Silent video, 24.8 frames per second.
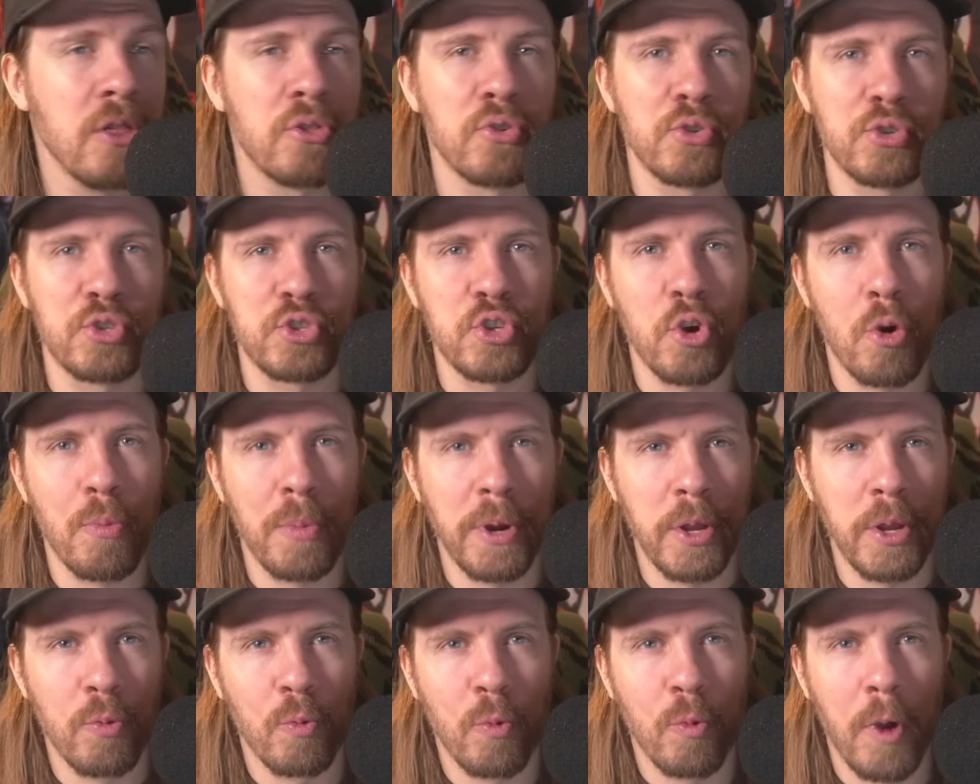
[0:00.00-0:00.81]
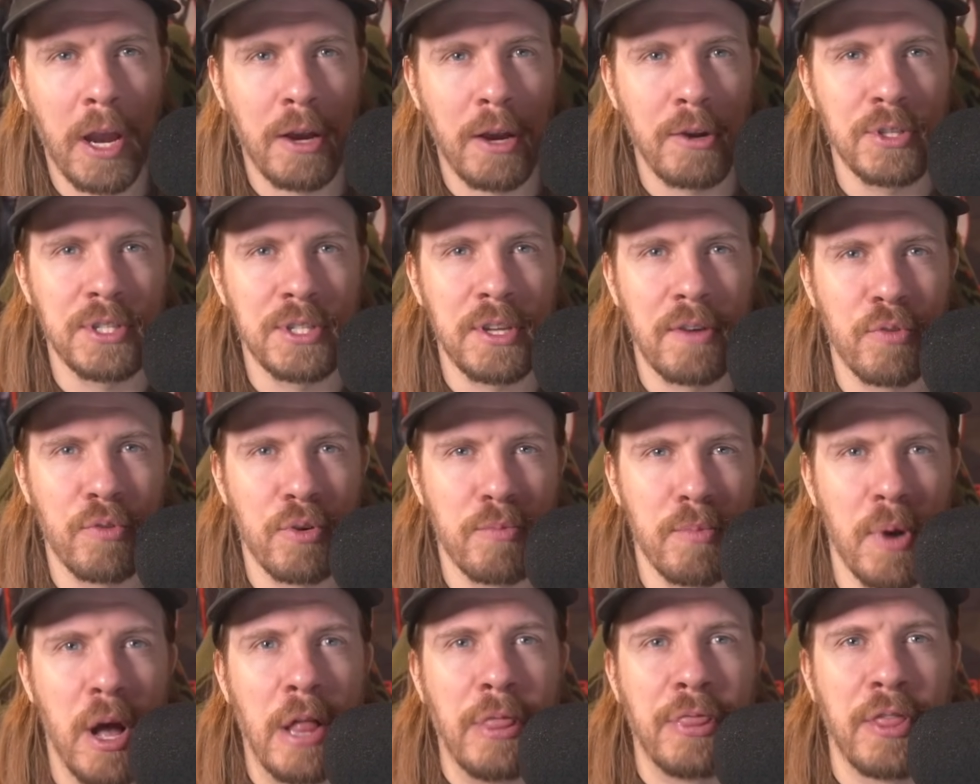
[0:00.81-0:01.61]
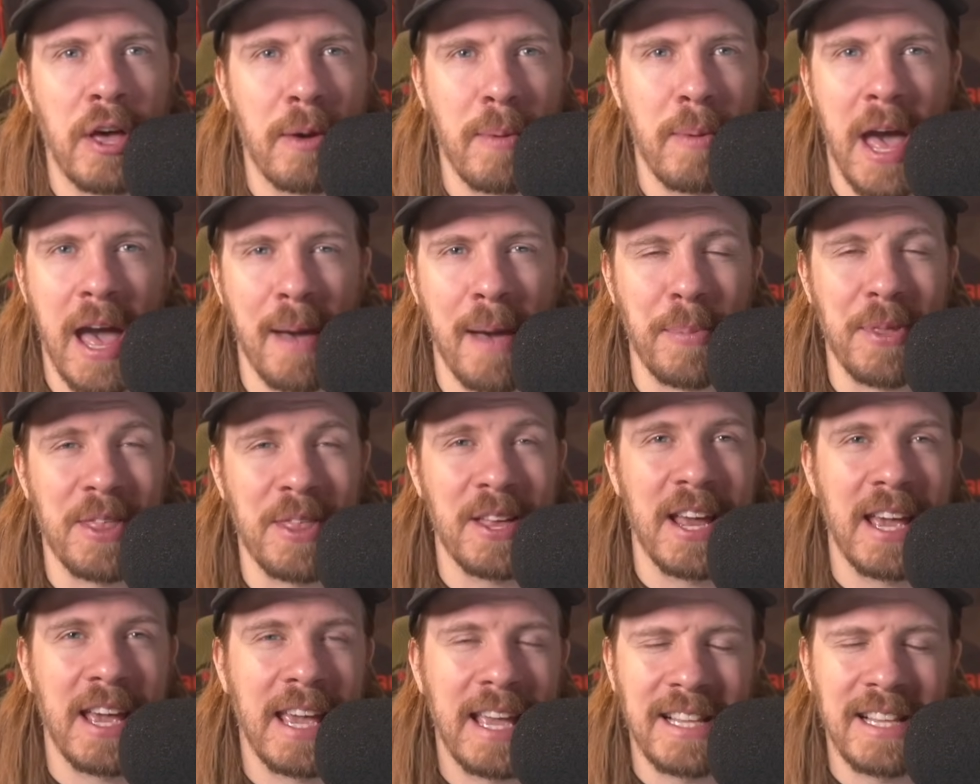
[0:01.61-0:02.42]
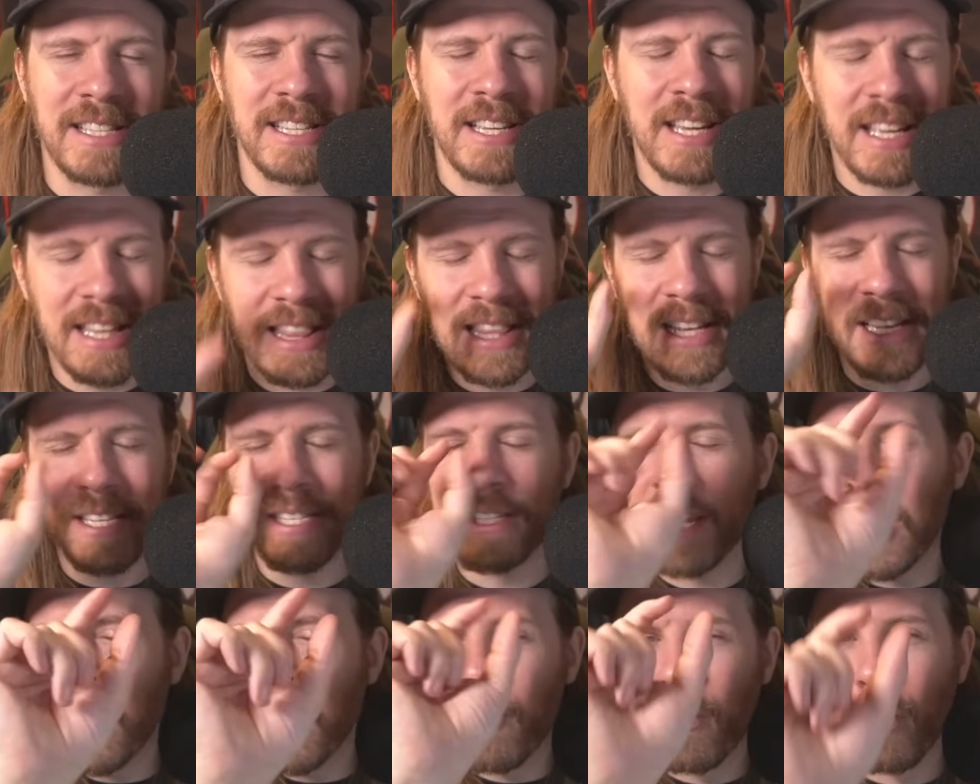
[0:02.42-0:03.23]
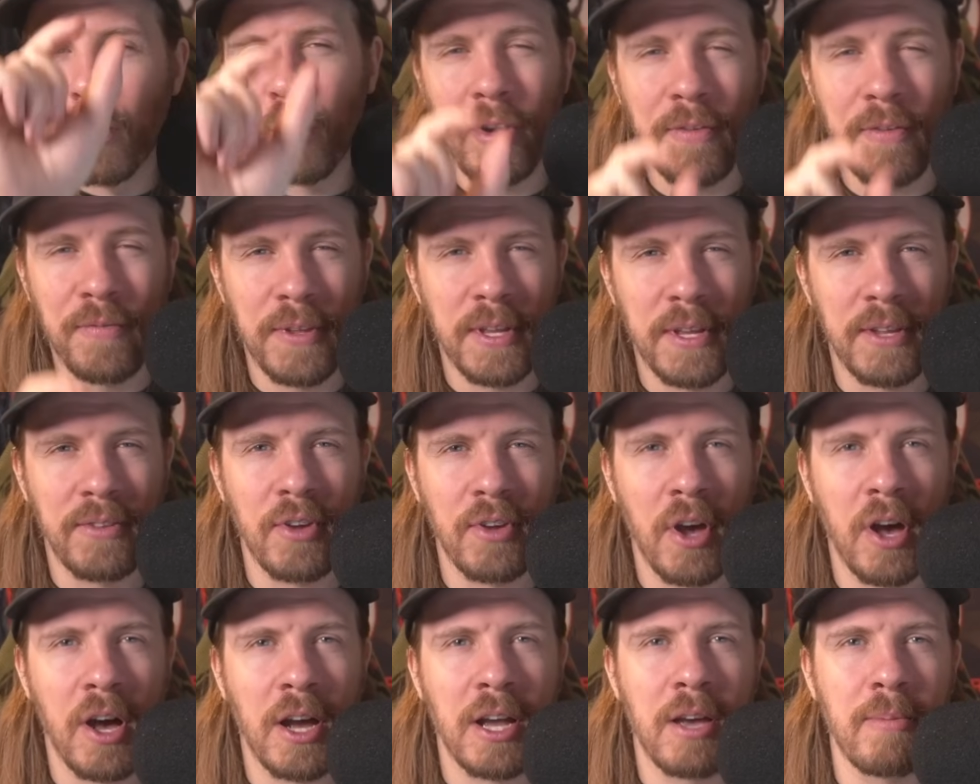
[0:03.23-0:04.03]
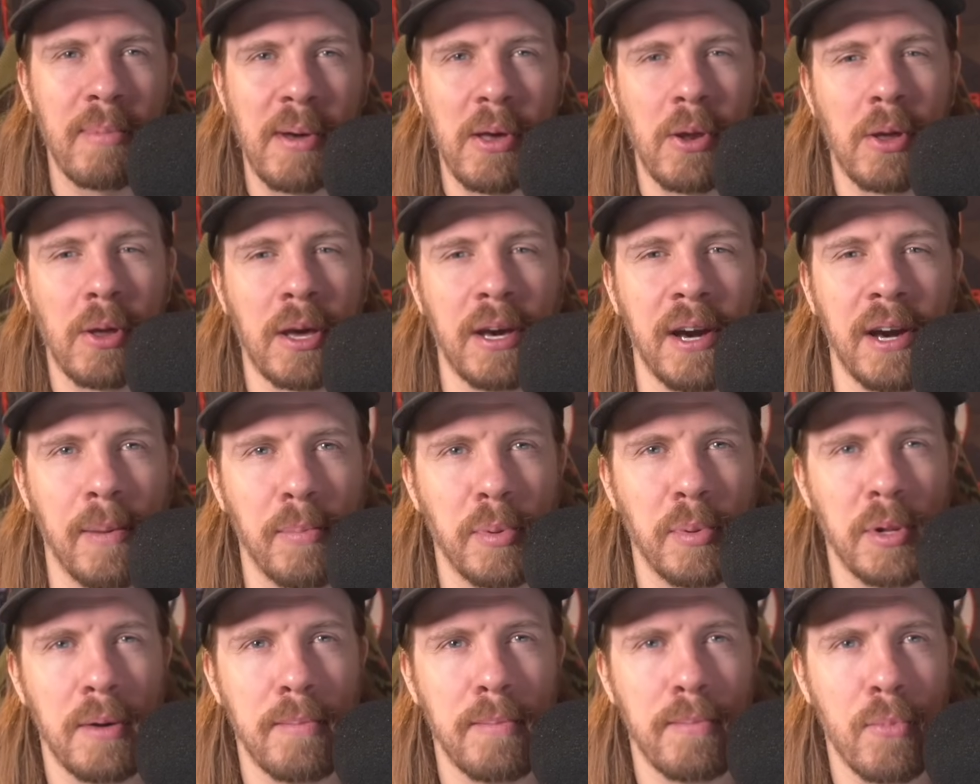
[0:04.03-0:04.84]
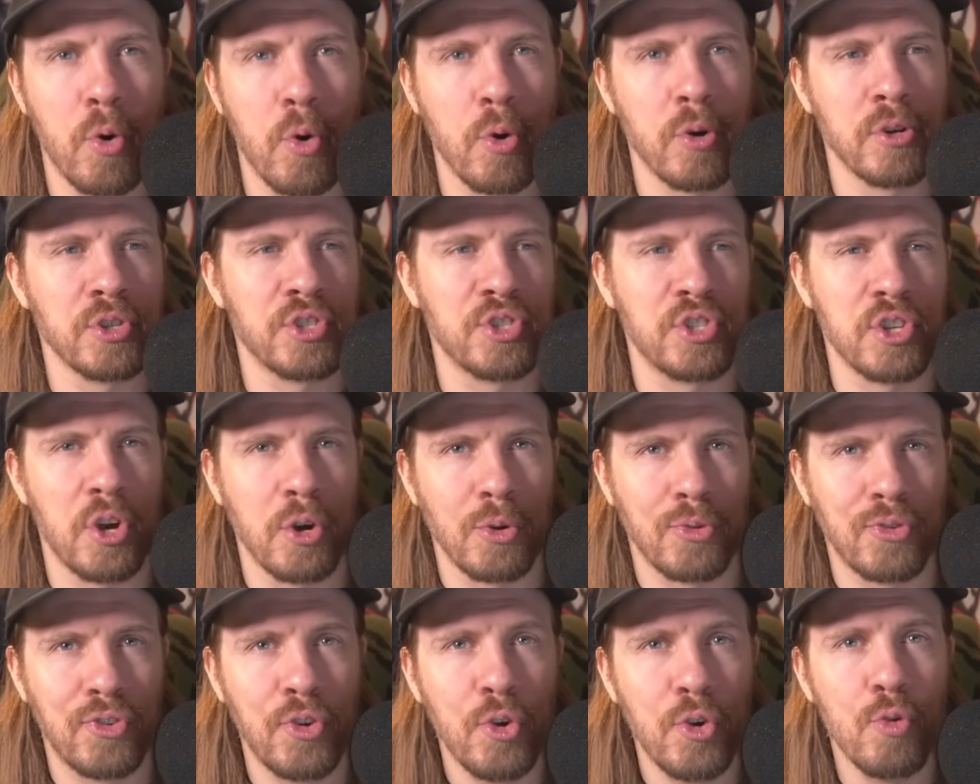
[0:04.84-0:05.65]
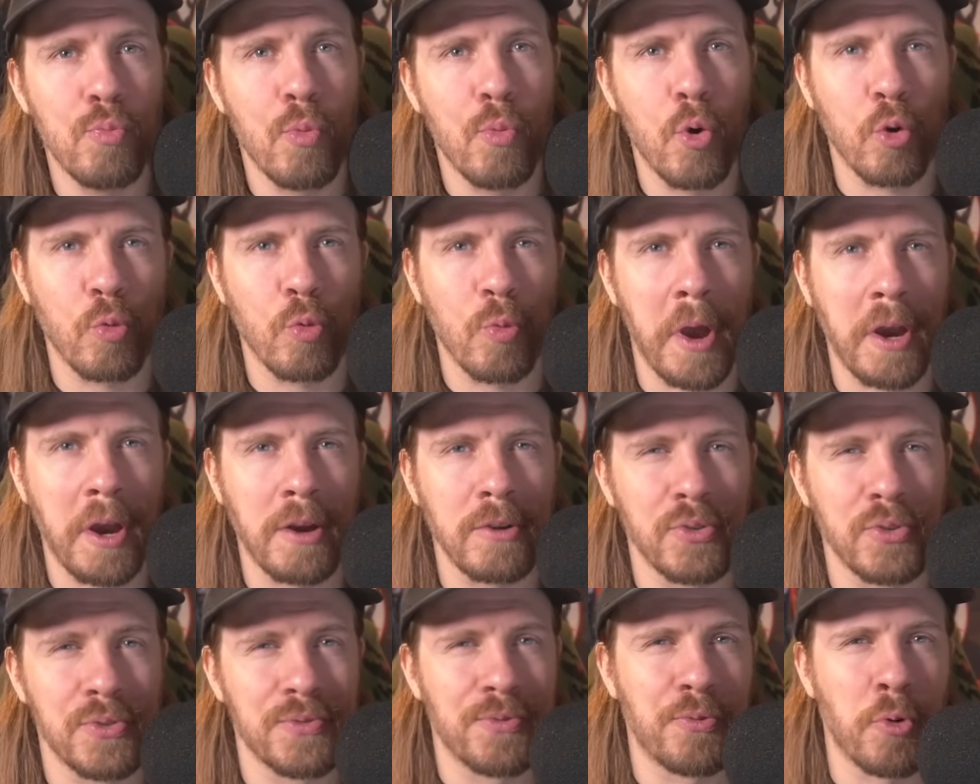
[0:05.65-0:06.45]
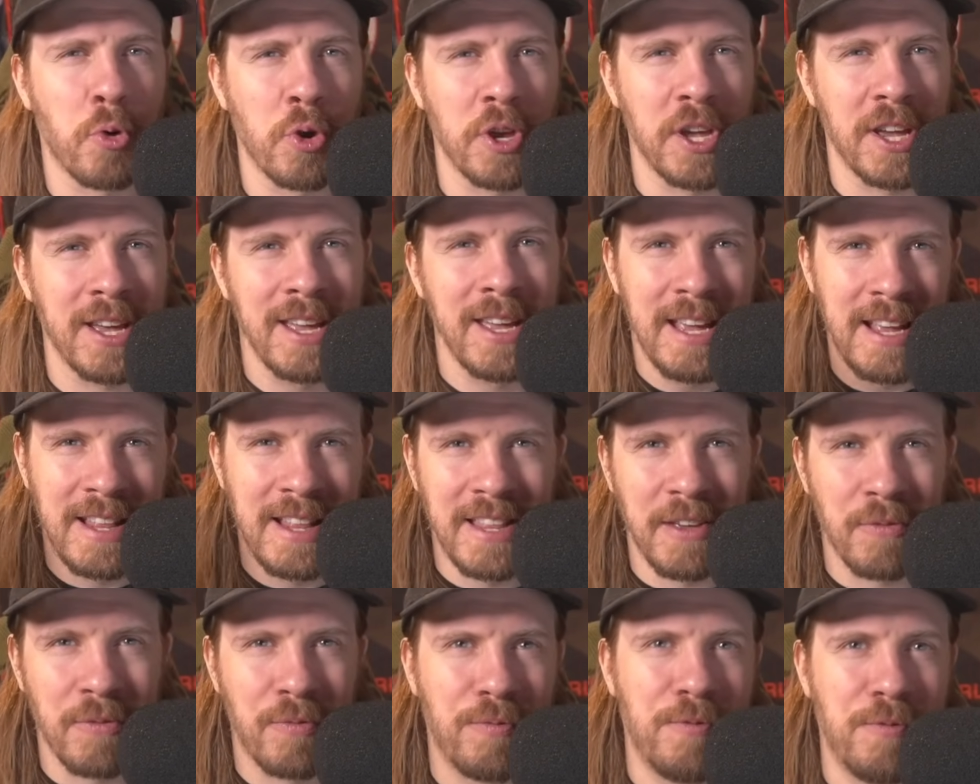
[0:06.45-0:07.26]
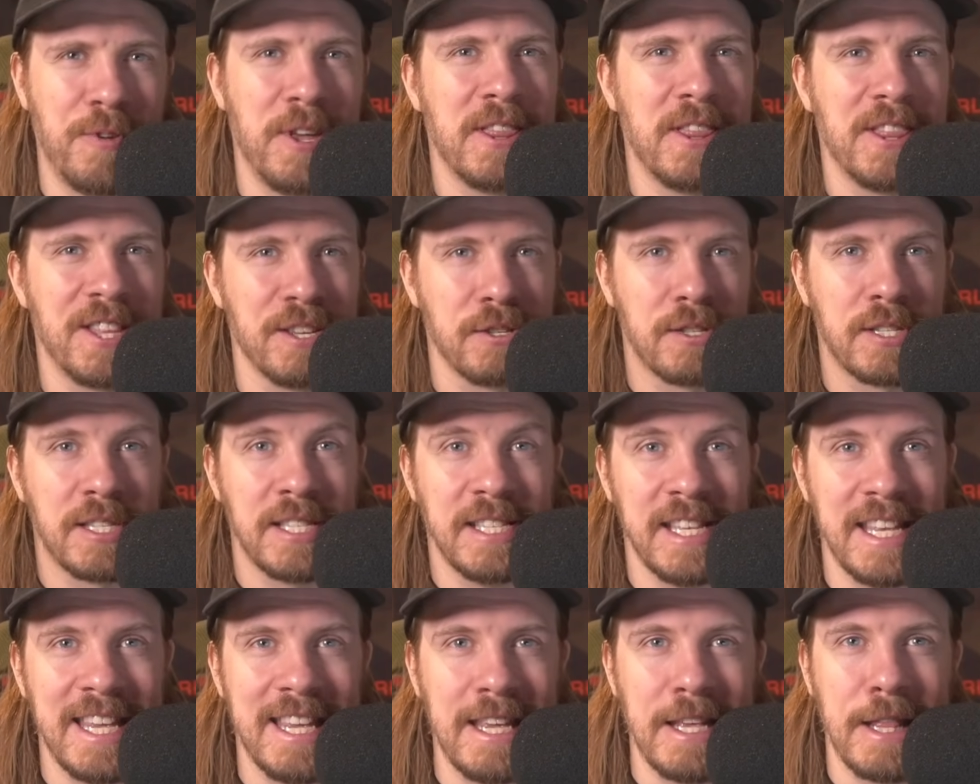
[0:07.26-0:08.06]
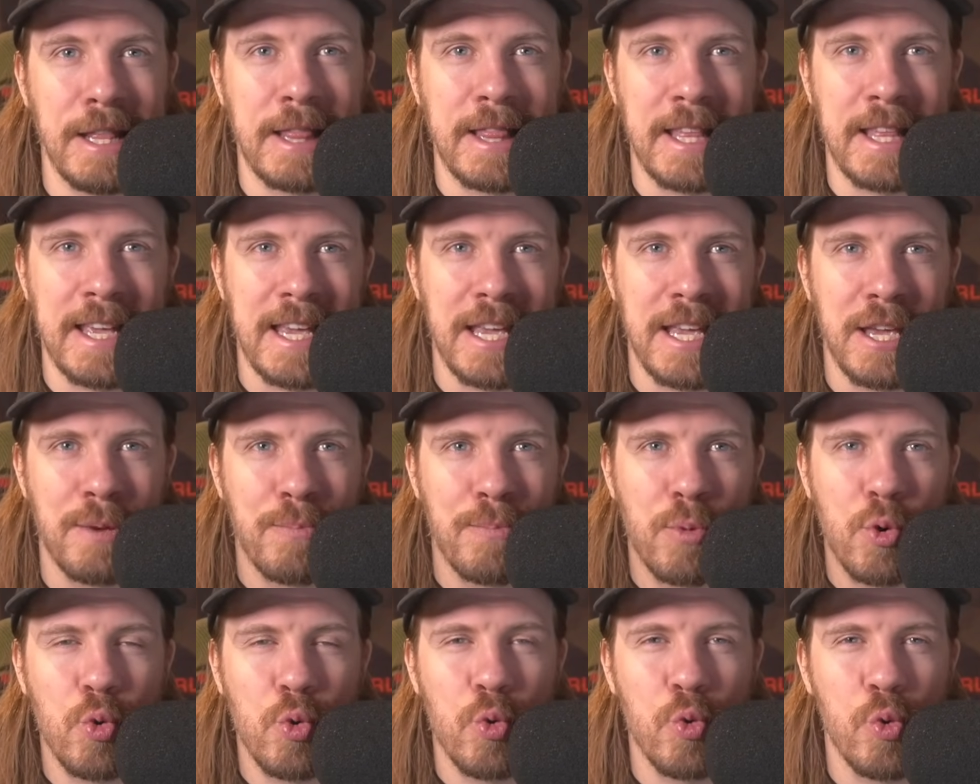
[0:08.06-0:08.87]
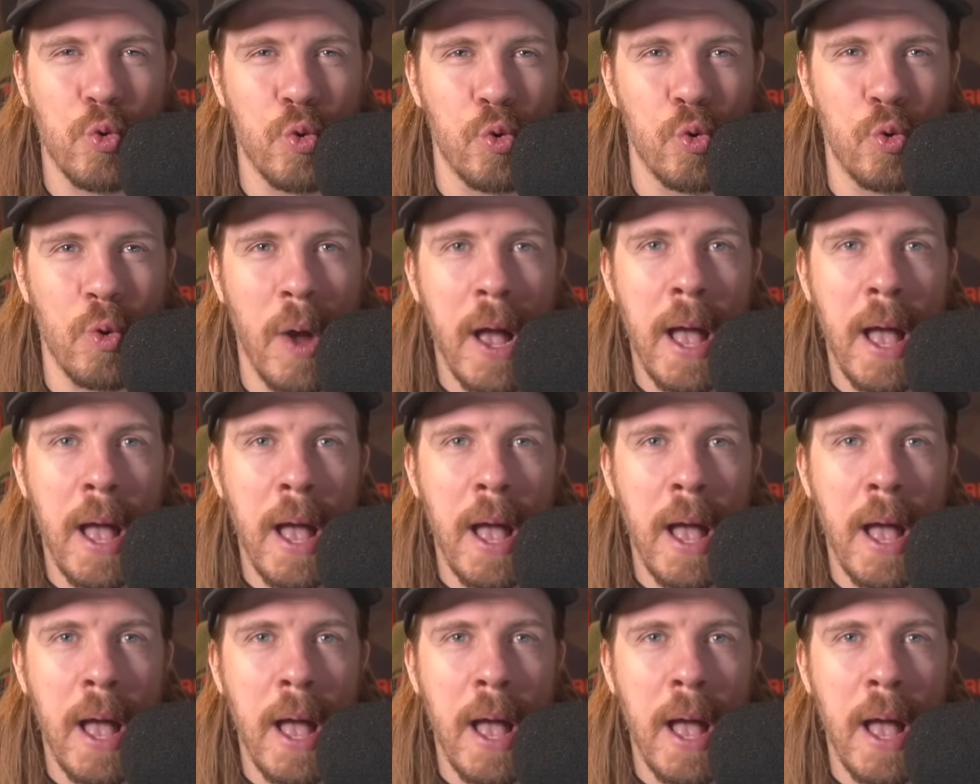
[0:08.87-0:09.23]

There's so many records every month. I'm happy that I get to at least briefly talk about a couple of more. So 2 more records for you that fit the sea theme. Ooh,